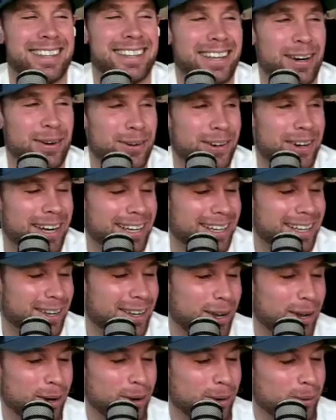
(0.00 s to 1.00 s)
And they were like,
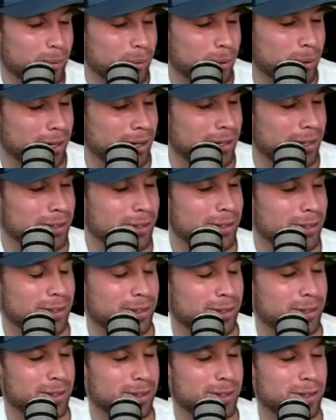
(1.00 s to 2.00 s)
"Well."
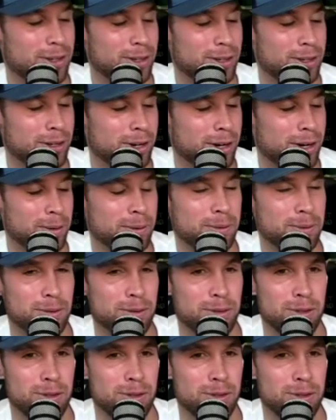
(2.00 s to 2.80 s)
you know,